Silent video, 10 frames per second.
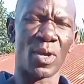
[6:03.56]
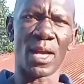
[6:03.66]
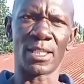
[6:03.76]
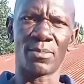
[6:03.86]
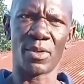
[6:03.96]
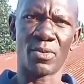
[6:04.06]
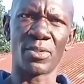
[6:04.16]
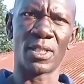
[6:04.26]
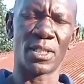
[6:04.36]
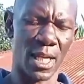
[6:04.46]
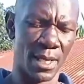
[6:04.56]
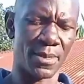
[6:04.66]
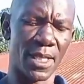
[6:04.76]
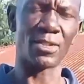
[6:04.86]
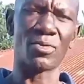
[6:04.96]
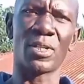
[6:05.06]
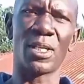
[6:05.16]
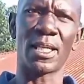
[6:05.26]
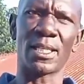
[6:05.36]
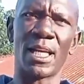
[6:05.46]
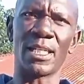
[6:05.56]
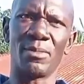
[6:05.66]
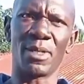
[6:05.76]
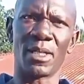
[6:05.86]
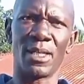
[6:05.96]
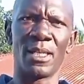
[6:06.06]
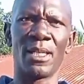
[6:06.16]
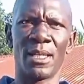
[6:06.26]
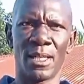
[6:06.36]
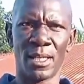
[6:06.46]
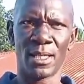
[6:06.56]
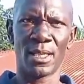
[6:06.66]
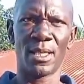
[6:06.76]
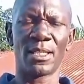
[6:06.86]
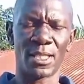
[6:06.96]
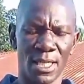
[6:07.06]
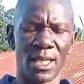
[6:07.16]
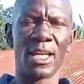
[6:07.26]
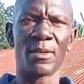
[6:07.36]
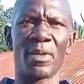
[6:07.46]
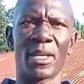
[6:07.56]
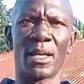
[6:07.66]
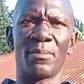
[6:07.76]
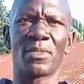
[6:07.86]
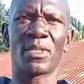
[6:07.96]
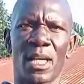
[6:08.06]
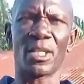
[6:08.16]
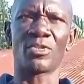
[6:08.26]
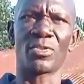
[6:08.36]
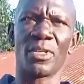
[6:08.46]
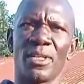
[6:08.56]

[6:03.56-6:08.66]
to us, because it helps us to see that ultimately the seedling becomes a tree.